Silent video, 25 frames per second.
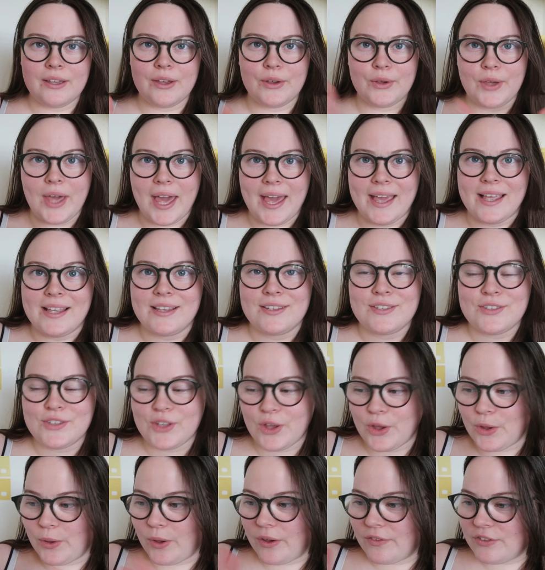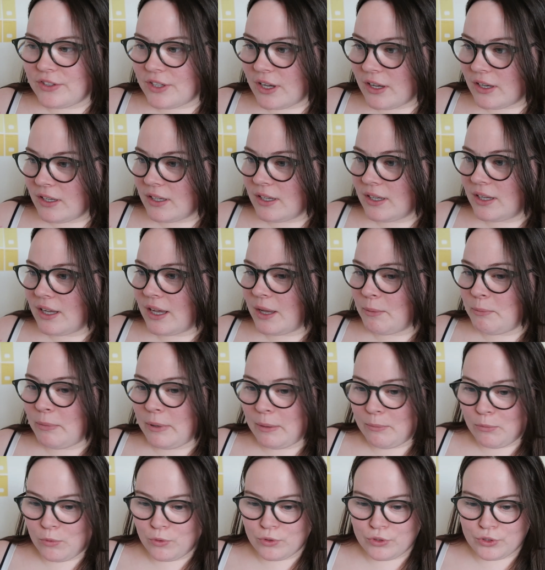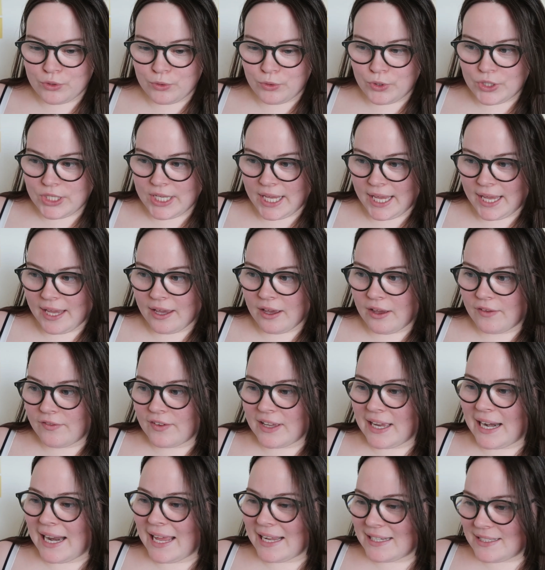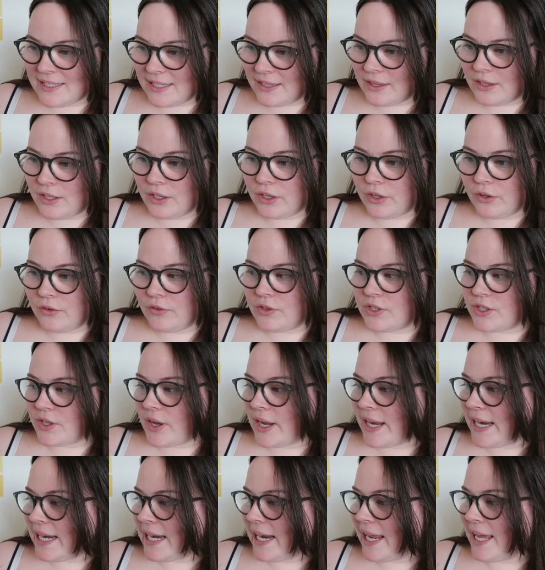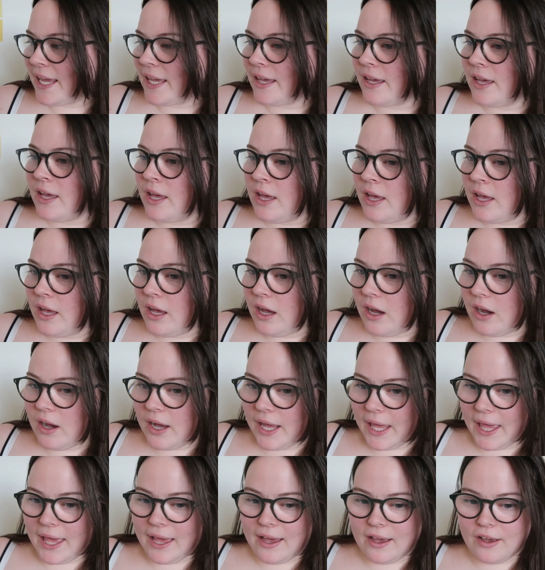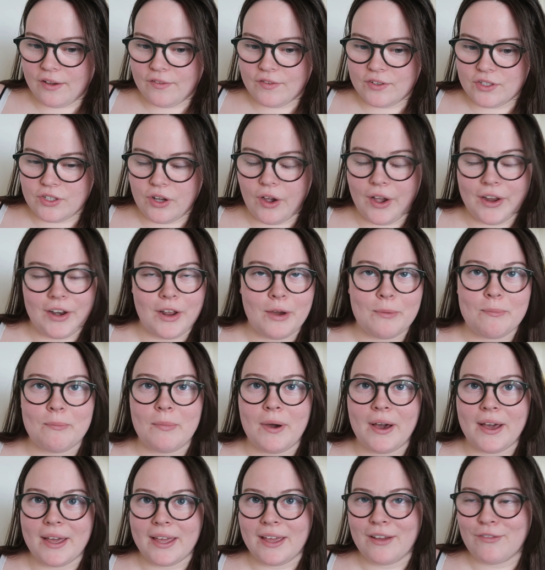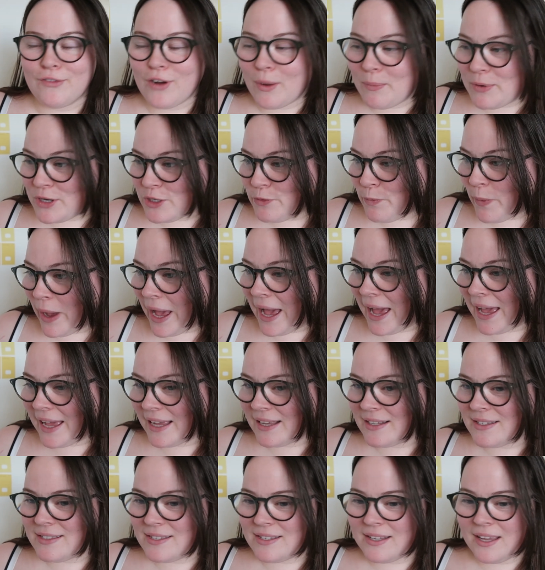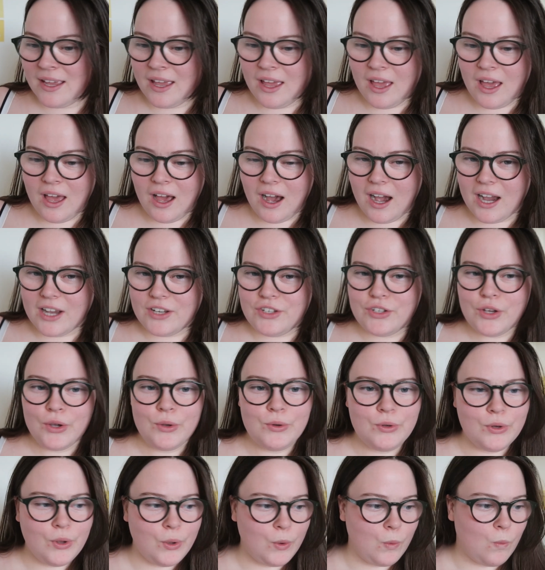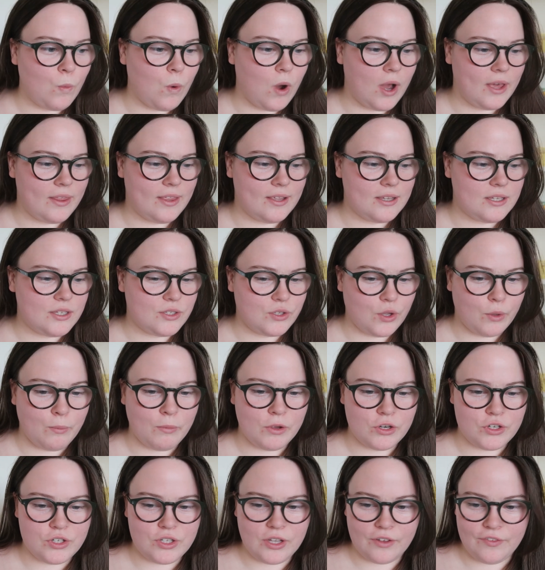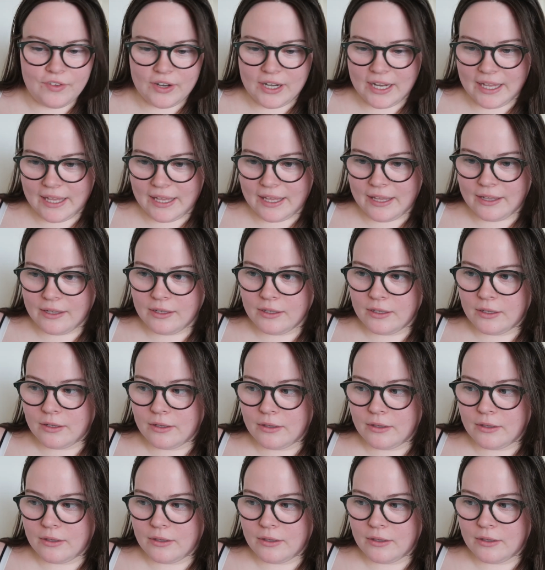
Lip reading: Okay, so I've done a bit more sorting. I've collected the recycling. I have tied up my rubbish bags. I don't know why there's so much stuff in here,